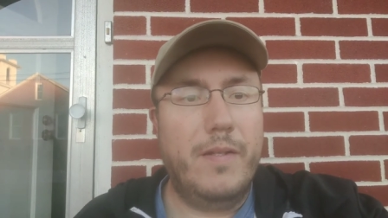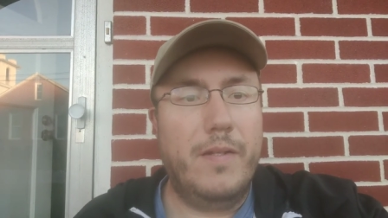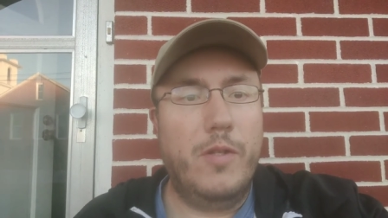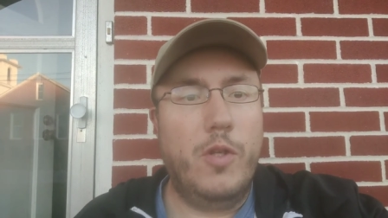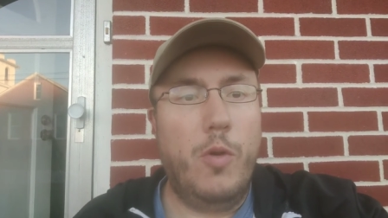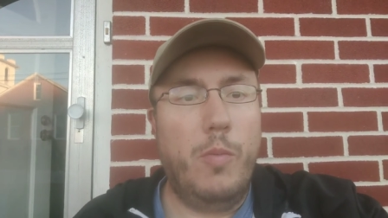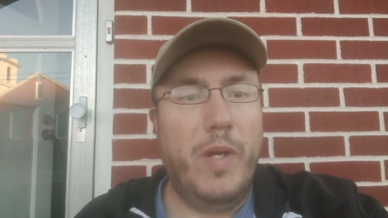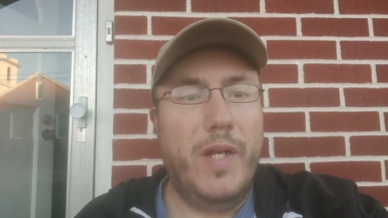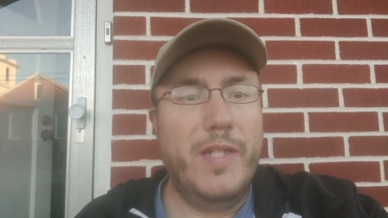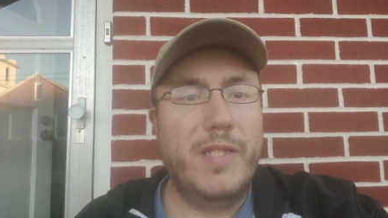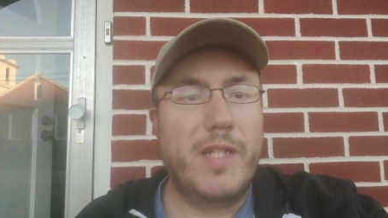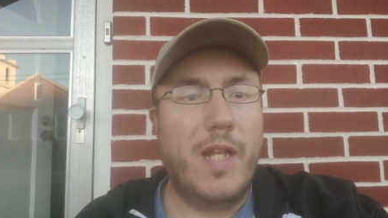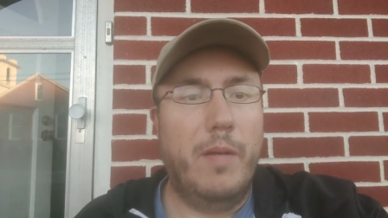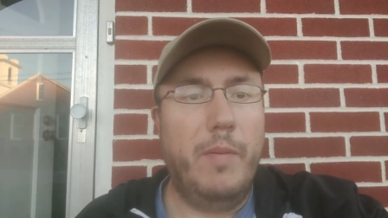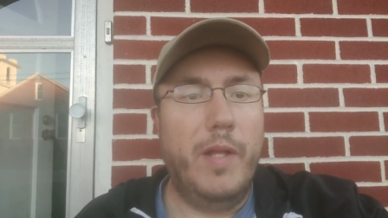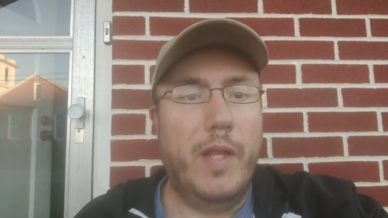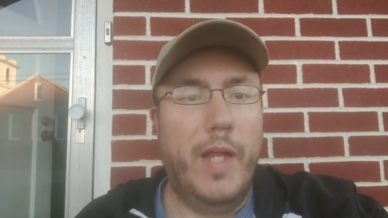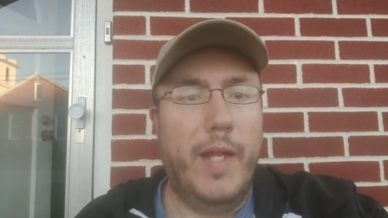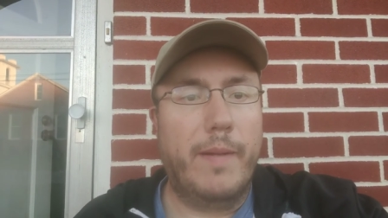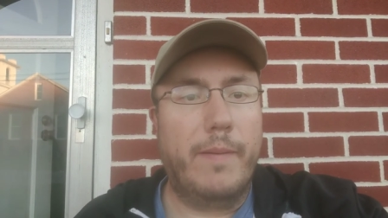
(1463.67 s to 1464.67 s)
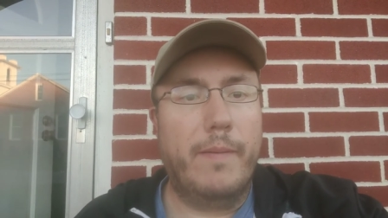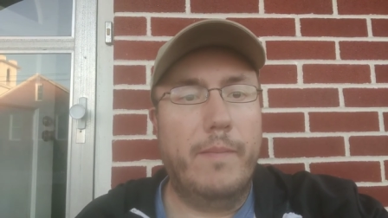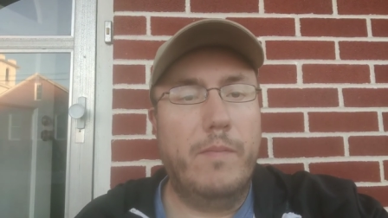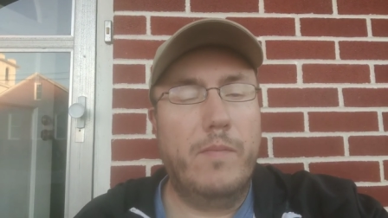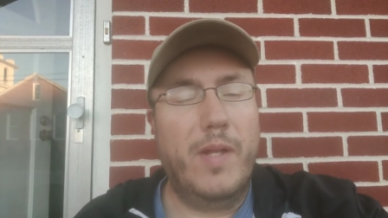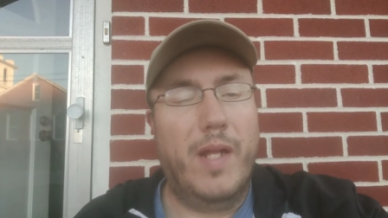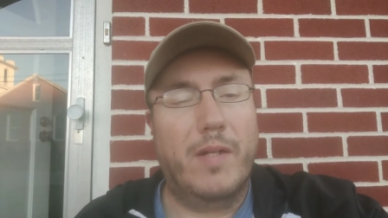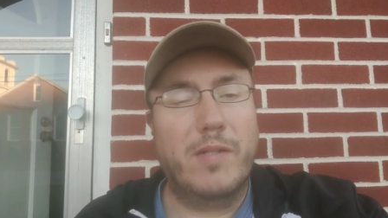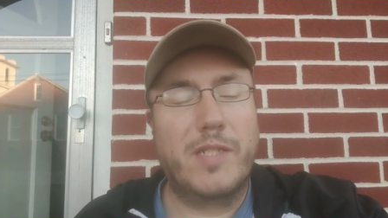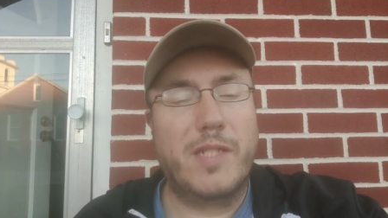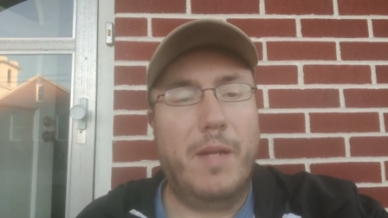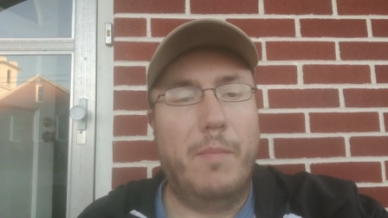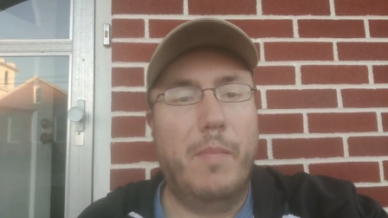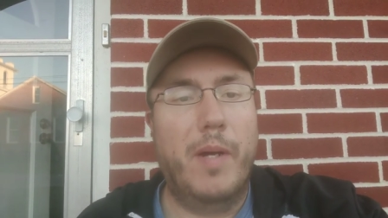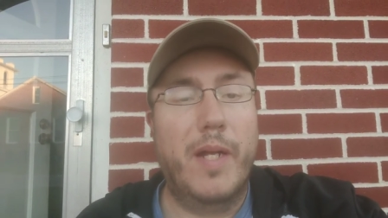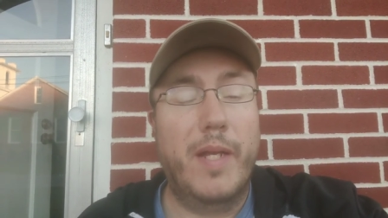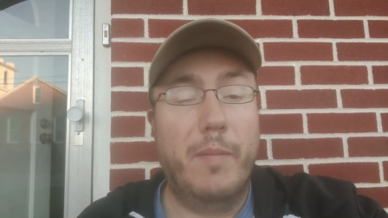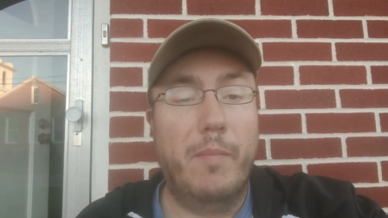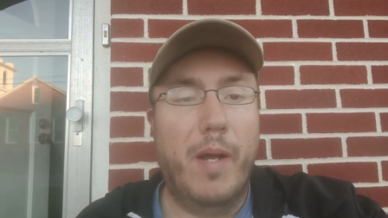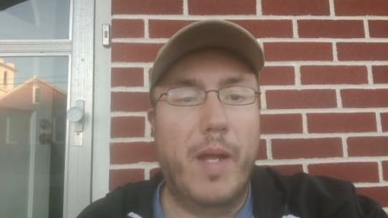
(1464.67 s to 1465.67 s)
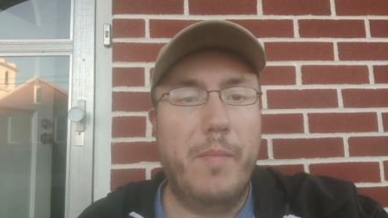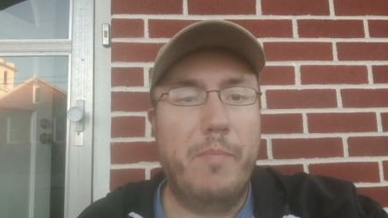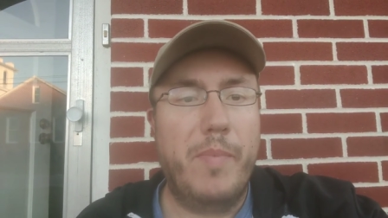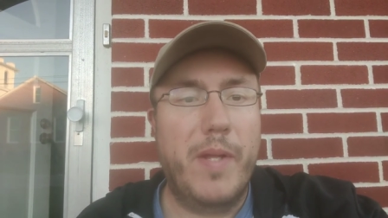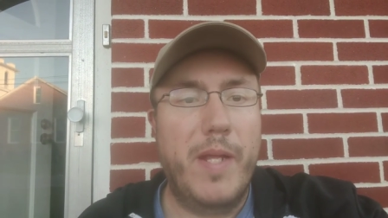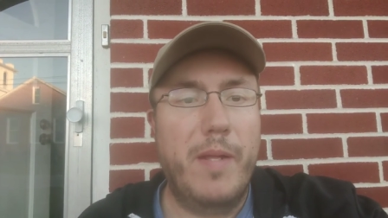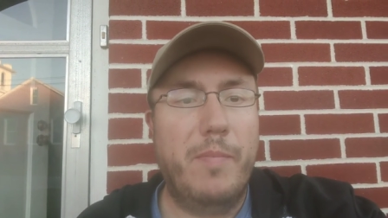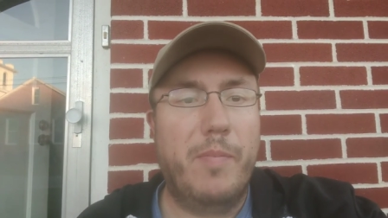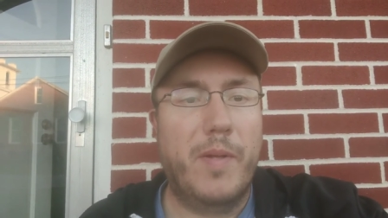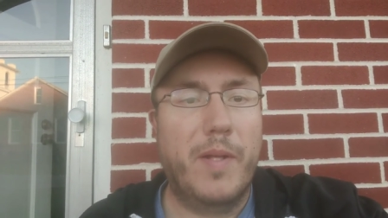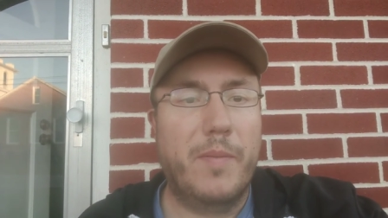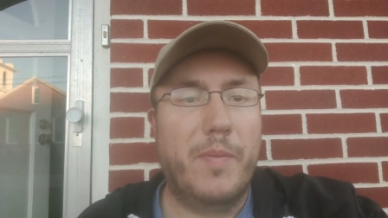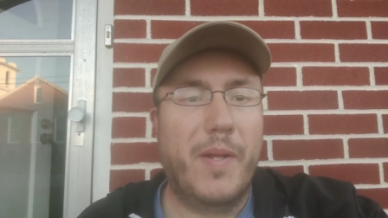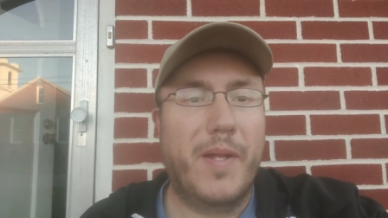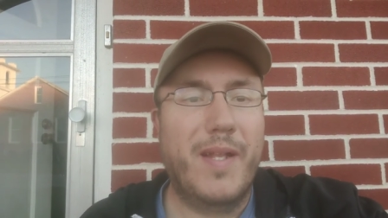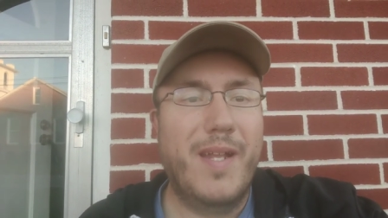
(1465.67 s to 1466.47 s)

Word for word: Nobody's going to be like, well, somebody might be, but